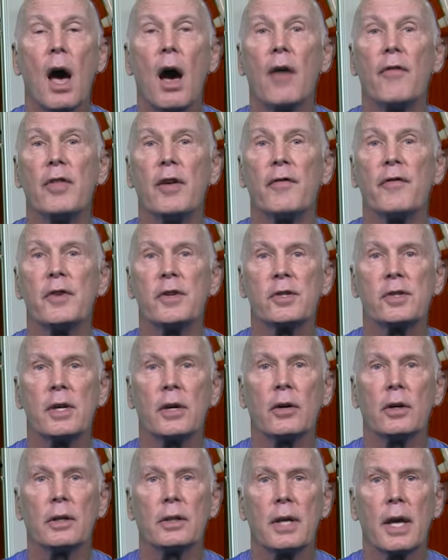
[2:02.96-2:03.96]
of the
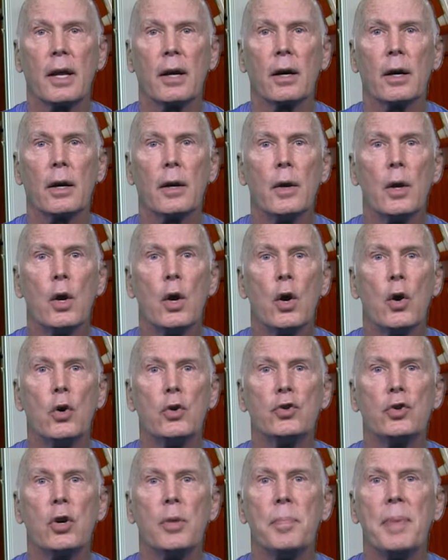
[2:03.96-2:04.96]
facilitator, who
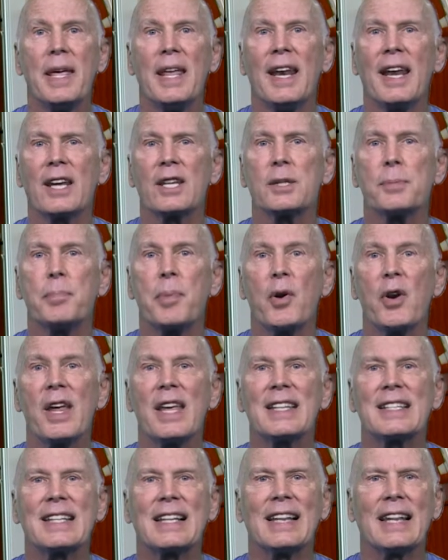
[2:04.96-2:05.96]
should be an
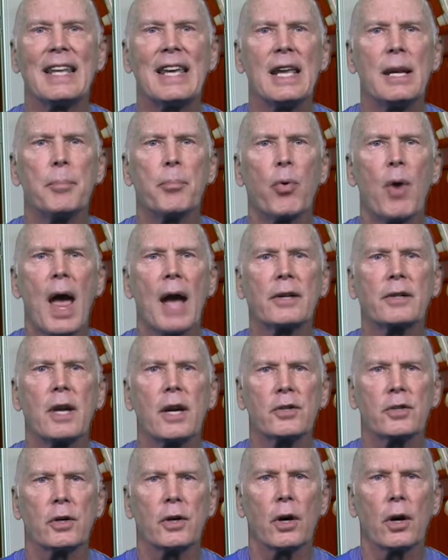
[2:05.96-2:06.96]
experienced lean
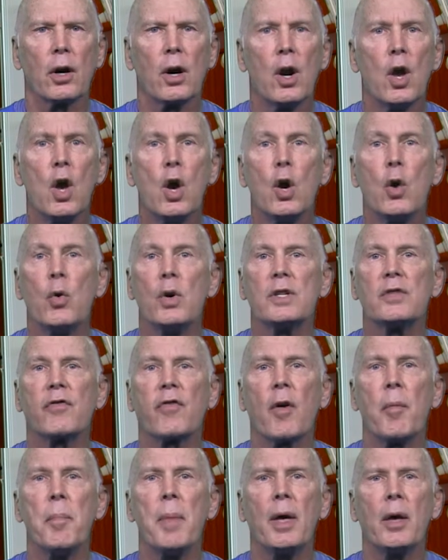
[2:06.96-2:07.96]
practitioner who is
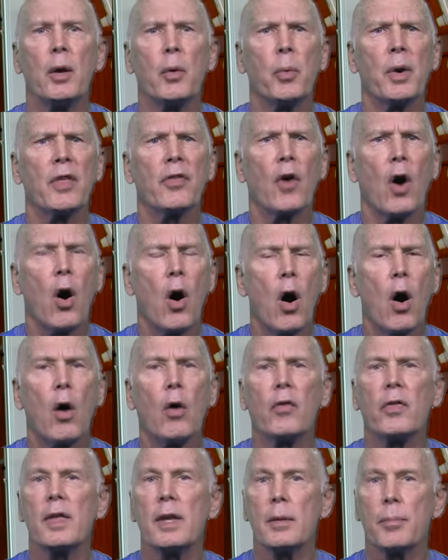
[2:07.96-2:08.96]
familiar with
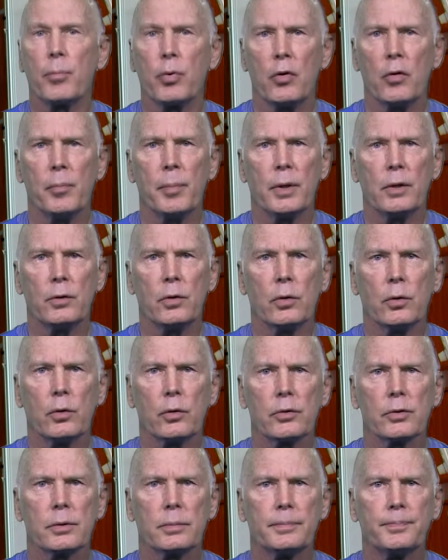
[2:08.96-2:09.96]
all the improvement
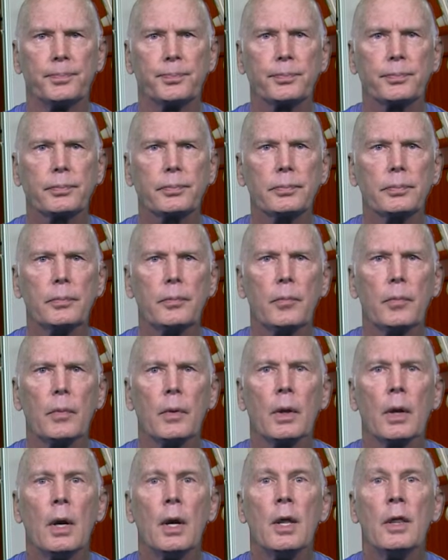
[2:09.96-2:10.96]
tools,
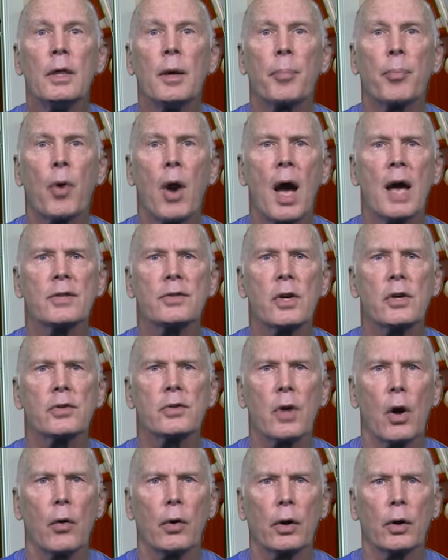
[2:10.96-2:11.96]
the process
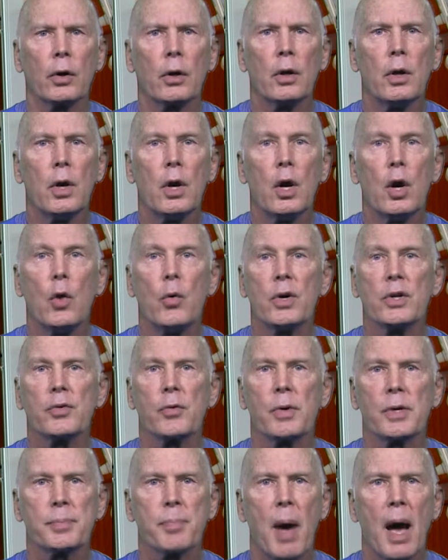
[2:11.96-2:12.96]
owner, who is
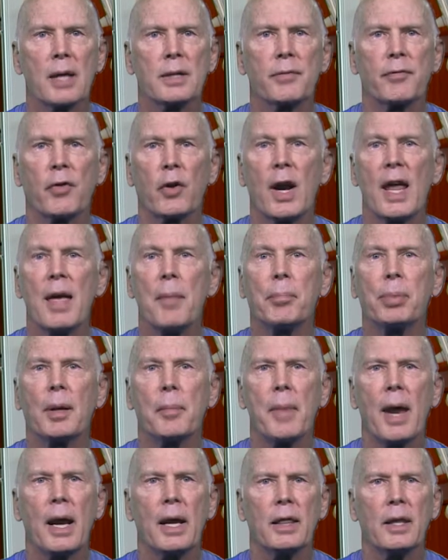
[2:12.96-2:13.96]
responsible for
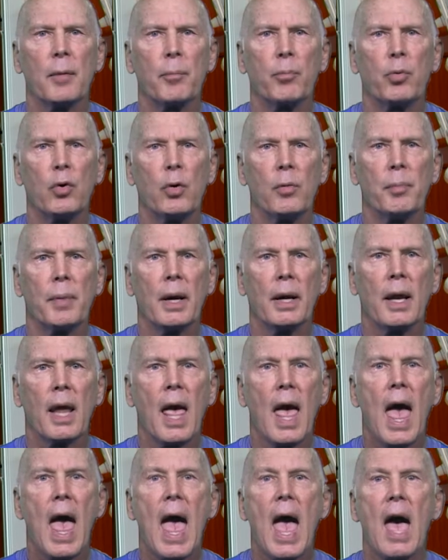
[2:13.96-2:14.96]
implementing the improvement
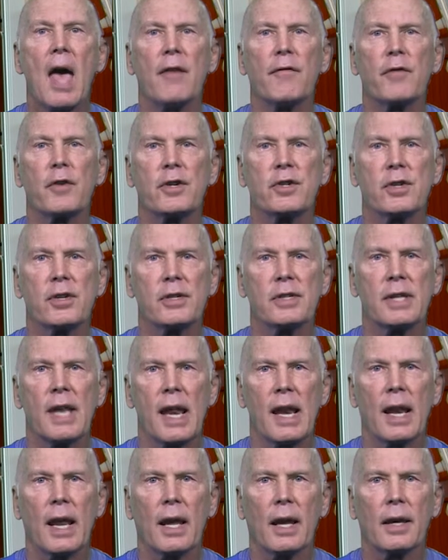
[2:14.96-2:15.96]
and for
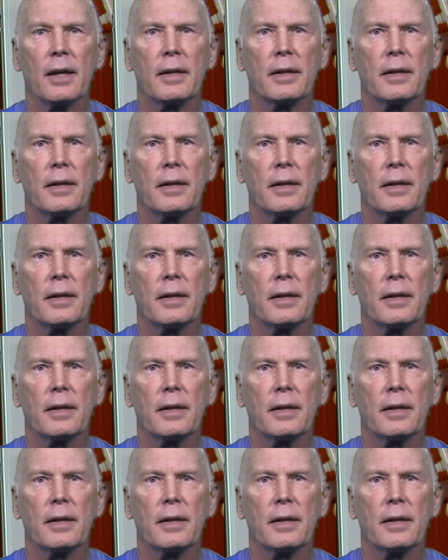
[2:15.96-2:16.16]
sustaining it.